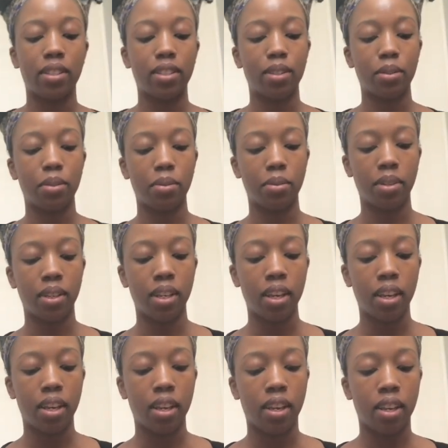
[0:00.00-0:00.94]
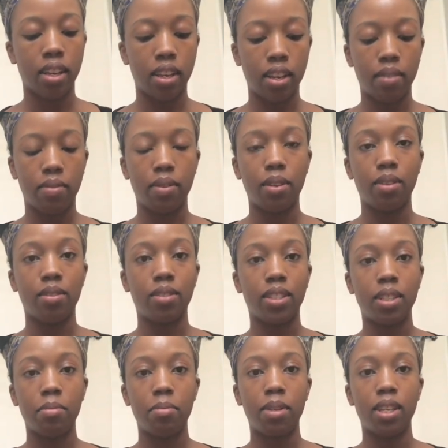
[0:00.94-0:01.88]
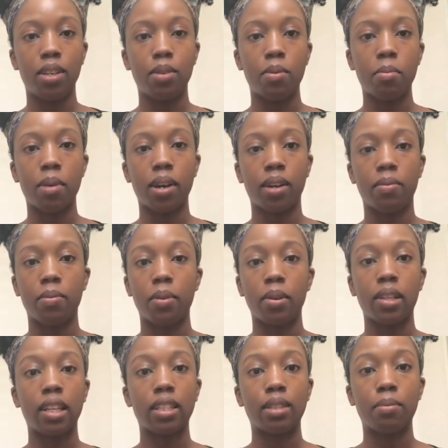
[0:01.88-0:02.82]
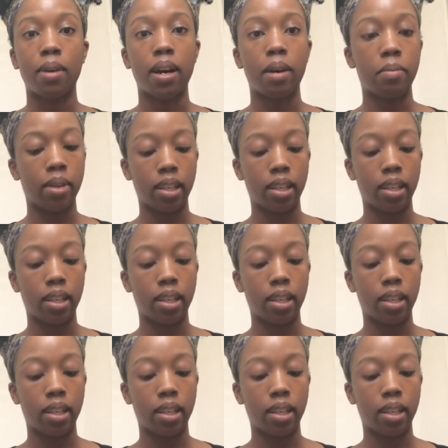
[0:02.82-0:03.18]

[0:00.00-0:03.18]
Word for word: So if you see me going back and forth, that's why,